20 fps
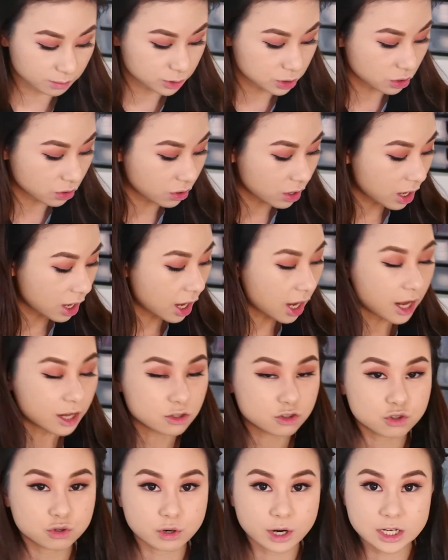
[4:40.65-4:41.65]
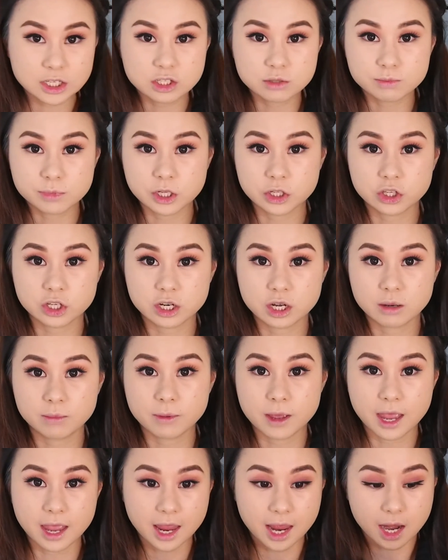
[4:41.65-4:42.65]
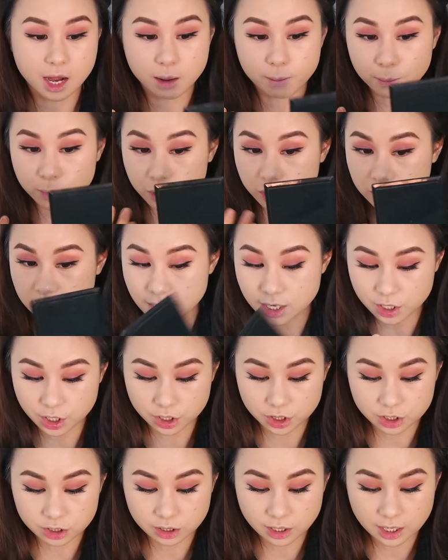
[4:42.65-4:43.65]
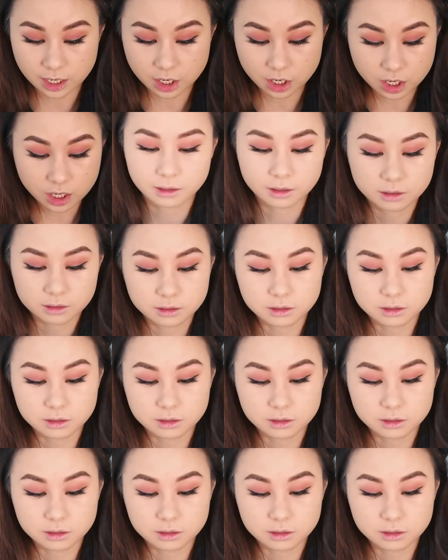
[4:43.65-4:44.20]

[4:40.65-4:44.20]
So I'll try to build it up and put another layer.